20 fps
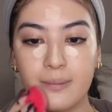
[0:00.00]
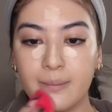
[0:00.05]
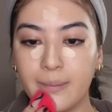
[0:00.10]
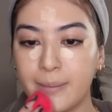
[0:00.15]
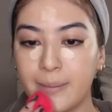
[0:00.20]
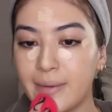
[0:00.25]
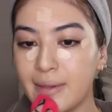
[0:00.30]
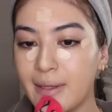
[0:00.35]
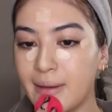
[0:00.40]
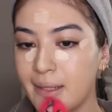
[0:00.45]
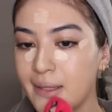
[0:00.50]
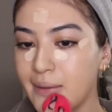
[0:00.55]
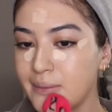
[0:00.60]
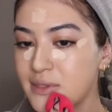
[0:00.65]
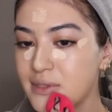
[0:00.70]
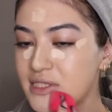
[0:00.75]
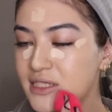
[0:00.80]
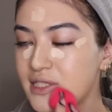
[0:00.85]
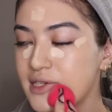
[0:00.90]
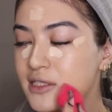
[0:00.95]
But yeah, I'm
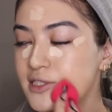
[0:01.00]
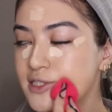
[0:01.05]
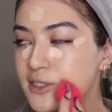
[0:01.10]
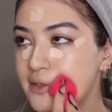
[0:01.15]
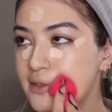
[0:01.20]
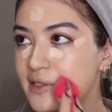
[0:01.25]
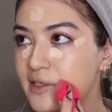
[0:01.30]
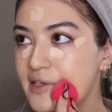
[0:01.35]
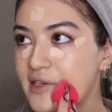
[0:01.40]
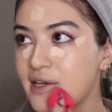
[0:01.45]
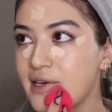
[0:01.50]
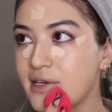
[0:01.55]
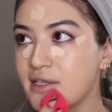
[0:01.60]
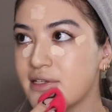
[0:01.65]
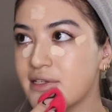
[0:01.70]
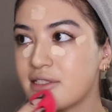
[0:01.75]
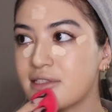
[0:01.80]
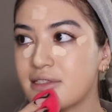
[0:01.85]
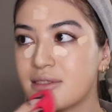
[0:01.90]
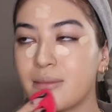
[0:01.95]
just kind of showing you
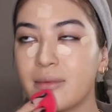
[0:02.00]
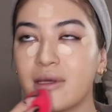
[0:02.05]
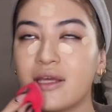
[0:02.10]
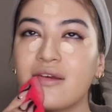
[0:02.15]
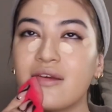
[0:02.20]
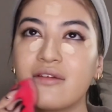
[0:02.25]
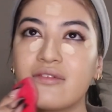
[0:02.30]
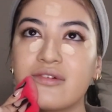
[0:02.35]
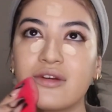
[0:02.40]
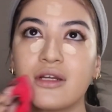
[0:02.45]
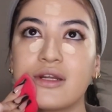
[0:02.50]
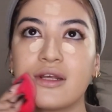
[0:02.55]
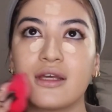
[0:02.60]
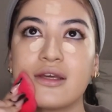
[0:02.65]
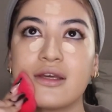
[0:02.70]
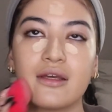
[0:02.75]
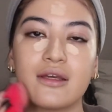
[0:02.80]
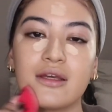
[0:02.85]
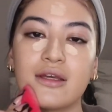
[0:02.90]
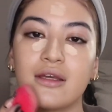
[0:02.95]
guys my
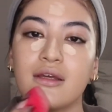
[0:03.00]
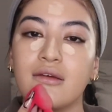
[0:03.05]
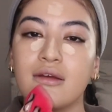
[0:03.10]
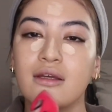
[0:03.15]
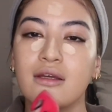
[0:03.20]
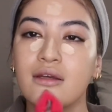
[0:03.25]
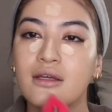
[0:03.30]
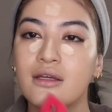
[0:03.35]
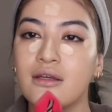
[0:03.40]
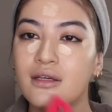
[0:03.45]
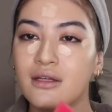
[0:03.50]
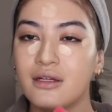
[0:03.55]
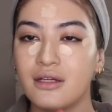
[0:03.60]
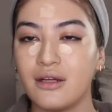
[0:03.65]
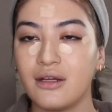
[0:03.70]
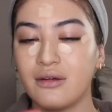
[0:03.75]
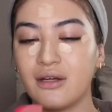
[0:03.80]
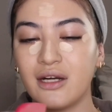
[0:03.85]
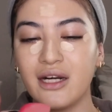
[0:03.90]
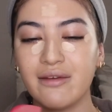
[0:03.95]
everyday,
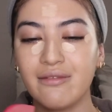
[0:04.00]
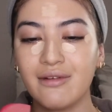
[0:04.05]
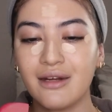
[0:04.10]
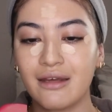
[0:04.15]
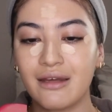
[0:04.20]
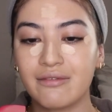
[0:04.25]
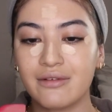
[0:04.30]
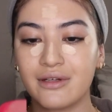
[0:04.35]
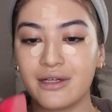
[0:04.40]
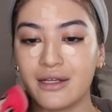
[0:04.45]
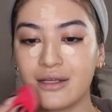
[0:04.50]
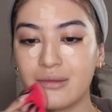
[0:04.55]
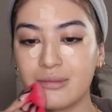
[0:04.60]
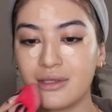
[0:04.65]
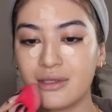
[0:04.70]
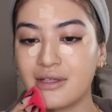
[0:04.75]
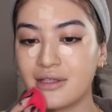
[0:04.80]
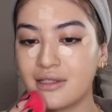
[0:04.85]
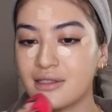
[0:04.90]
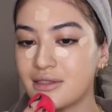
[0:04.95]
no, not even everyday,
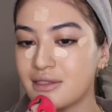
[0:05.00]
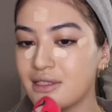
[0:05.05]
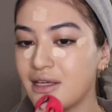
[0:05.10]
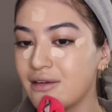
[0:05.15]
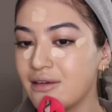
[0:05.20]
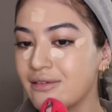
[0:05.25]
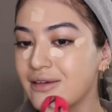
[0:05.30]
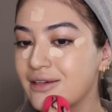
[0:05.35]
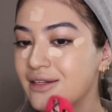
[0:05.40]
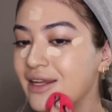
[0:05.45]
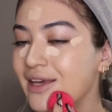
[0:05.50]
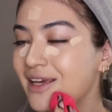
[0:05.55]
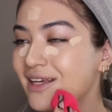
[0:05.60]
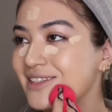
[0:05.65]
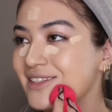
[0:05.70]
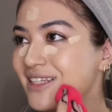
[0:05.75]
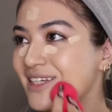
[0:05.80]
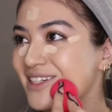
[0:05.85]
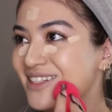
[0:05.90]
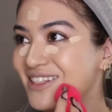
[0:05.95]
because every day I
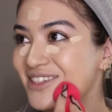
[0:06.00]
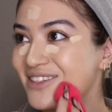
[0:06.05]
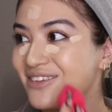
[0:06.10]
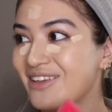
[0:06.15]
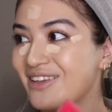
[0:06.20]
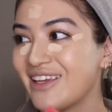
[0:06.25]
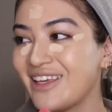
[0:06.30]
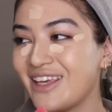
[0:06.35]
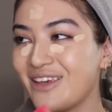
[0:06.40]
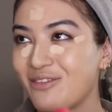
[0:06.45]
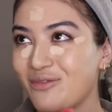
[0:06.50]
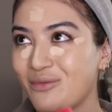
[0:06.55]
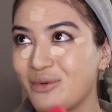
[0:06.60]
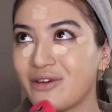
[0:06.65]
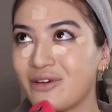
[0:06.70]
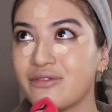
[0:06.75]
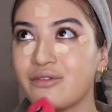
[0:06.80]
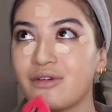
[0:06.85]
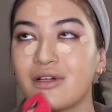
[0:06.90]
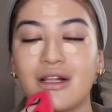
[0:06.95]
tend to do like even more
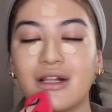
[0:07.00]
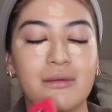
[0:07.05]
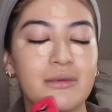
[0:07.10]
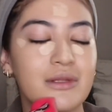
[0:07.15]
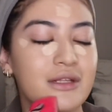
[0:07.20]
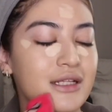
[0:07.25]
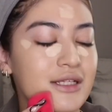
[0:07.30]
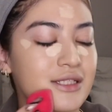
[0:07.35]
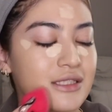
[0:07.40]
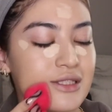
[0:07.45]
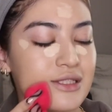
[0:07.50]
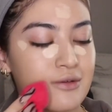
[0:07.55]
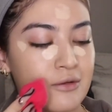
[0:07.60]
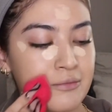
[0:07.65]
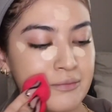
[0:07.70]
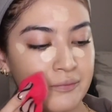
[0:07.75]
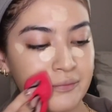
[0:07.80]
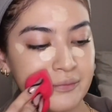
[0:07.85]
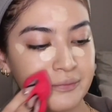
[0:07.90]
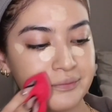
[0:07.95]
full glam than this.
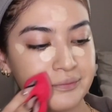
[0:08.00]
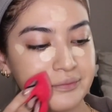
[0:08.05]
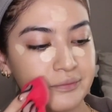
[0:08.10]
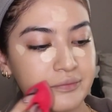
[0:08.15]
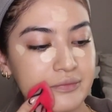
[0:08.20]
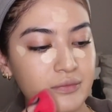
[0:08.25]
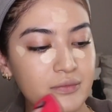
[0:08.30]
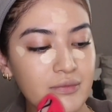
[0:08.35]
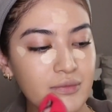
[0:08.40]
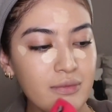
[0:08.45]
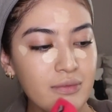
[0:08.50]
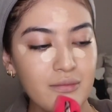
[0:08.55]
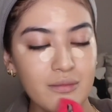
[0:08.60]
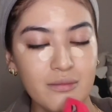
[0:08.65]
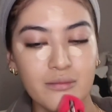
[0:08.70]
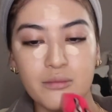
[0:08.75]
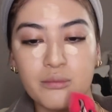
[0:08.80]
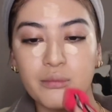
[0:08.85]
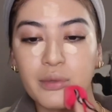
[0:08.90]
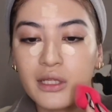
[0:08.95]

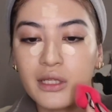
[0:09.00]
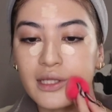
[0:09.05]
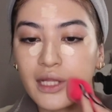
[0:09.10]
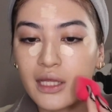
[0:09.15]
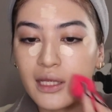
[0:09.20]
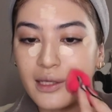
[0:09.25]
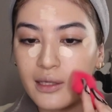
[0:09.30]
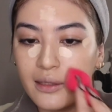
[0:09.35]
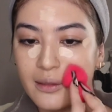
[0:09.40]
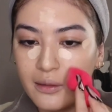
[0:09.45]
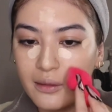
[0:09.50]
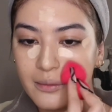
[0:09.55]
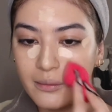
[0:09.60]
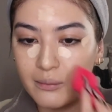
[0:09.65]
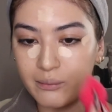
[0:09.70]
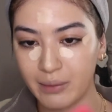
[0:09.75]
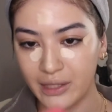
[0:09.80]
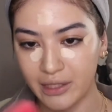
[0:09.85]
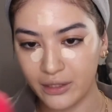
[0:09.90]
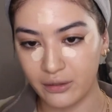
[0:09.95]
But like
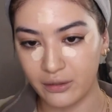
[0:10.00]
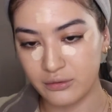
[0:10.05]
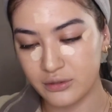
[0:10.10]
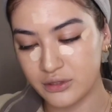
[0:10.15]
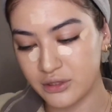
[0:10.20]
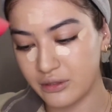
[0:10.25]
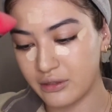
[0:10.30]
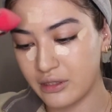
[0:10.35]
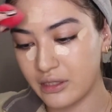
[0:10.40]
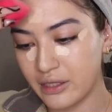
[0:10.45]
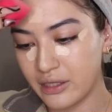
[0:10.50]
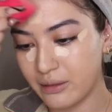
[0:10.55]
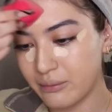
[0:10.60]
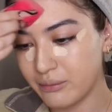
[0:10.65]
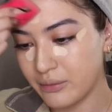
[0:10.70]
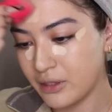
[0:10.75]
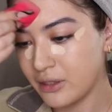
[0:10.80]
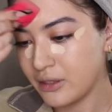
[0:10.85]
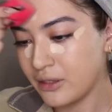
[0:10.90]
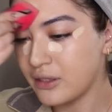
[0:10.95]
my go-to glam,
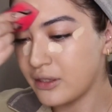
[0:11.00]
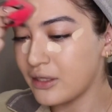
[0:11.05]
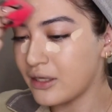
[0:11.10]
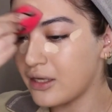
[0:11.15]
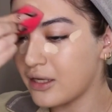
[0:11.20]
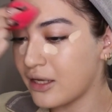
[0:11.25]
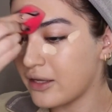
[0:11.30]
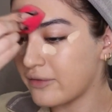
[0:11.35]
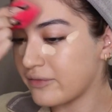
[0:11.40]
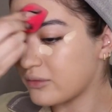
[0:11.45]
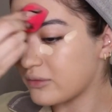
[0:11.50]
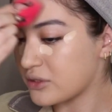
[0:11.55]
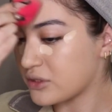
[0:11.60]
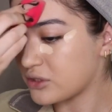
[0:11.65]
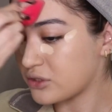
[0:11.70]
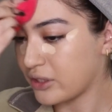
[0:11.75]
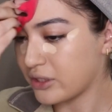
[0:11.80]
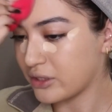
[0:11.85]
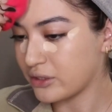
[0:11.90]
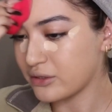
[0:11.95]
I'm just
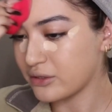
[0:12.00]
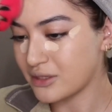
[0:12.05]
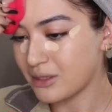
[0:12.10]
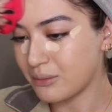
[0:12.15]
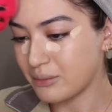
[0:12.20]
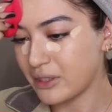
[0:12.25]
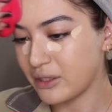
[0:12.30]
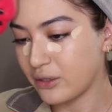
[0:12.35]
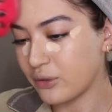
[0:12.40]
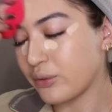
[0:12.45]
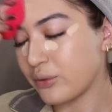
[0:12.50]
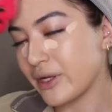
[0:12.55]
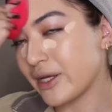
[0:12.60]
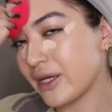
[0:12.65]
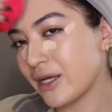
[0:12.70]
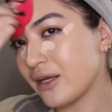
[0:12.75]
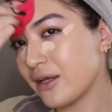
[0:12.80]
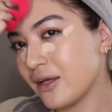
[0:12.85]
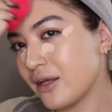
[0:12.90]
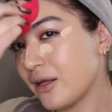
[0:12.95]
trying to do something
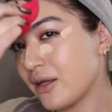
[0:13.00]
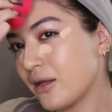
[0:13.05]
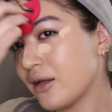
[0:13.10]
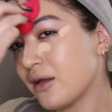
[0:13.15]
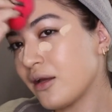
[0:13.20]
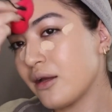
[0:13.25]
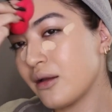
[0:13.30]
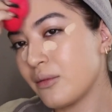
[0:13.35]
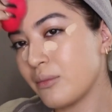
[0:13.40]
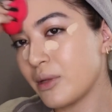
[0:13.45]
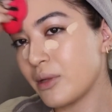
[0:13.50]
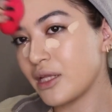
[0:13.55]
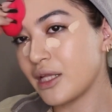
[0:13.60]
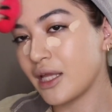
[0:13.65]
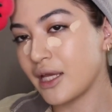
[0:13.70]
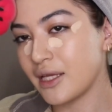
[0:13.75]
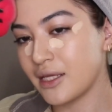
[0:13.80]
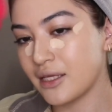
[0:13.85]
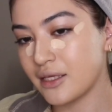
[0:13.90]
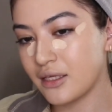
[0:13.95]
quick, but
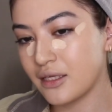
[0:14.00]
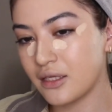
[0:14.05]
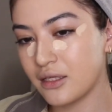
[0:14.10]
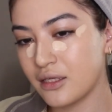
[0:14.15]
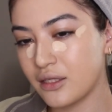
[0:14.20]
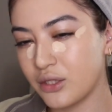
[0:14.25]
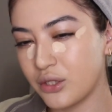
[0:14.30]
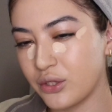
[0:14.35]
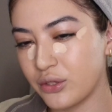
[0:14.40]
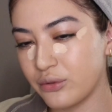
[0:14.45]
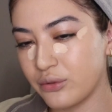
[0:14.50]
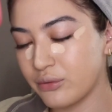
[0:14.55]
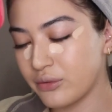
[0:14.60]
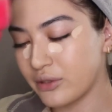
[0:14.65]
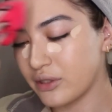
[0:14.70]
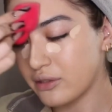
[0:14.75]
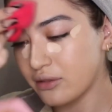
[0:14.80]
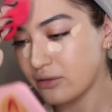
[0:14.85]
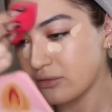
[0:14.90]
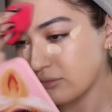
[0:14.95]
like cute,
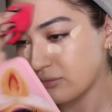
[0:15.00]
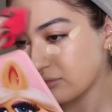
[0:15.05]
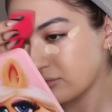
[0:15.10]
you know?